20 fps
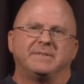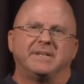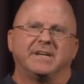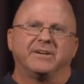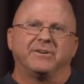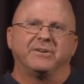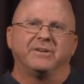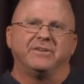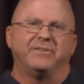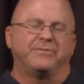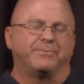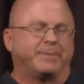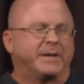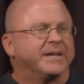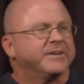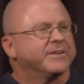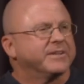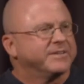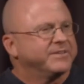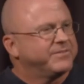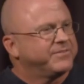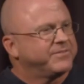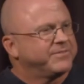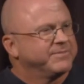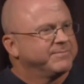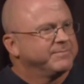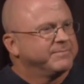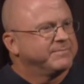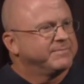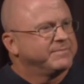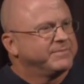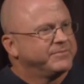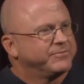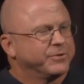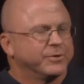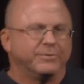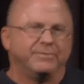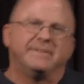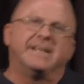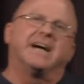Terry's parents
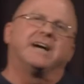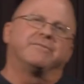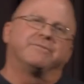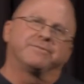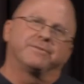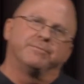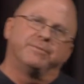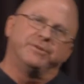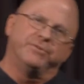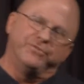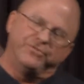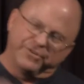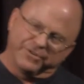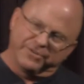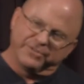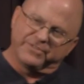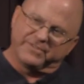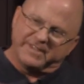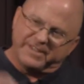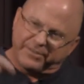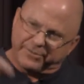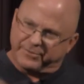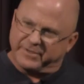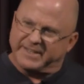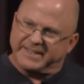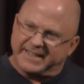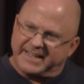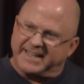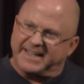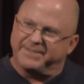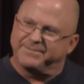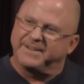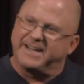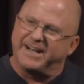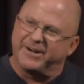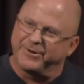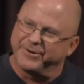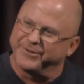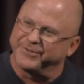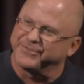drove down from New Jersey 3.5
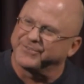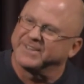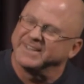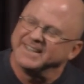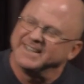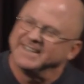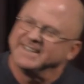hours